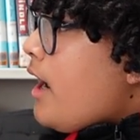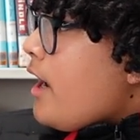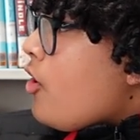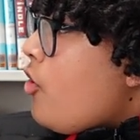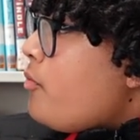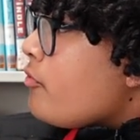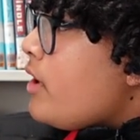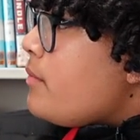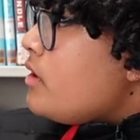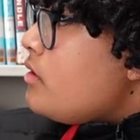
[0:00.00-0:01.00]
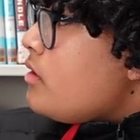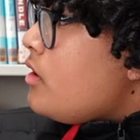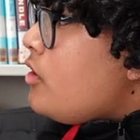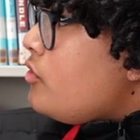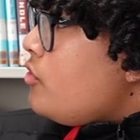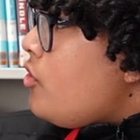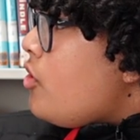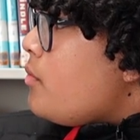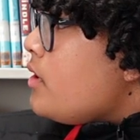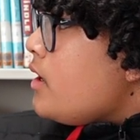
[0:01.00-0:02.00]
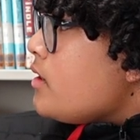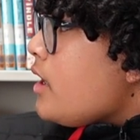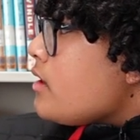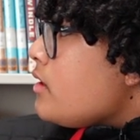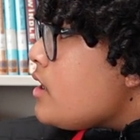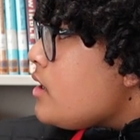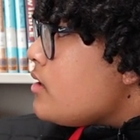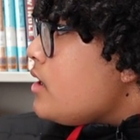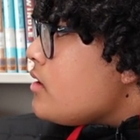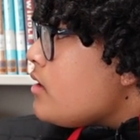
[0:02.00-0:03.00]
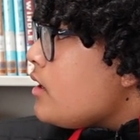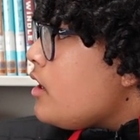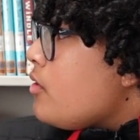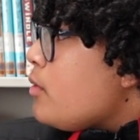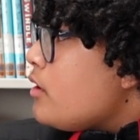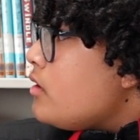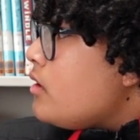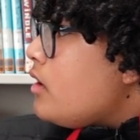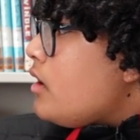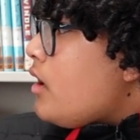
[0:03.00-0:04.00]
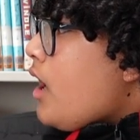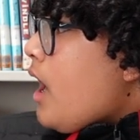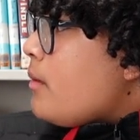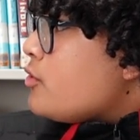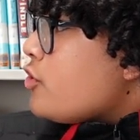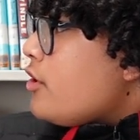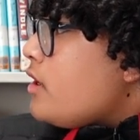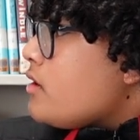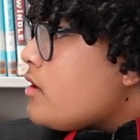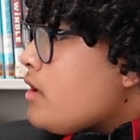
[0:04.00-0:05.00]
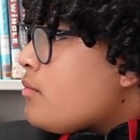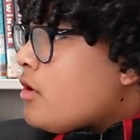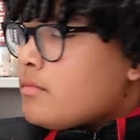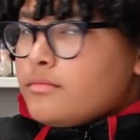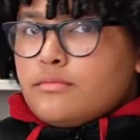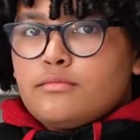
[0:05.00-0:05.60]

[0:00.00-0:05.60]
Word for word: I hope Raymond's new home is as nice as this, said Gilbert. I'm sure it is, said Mom.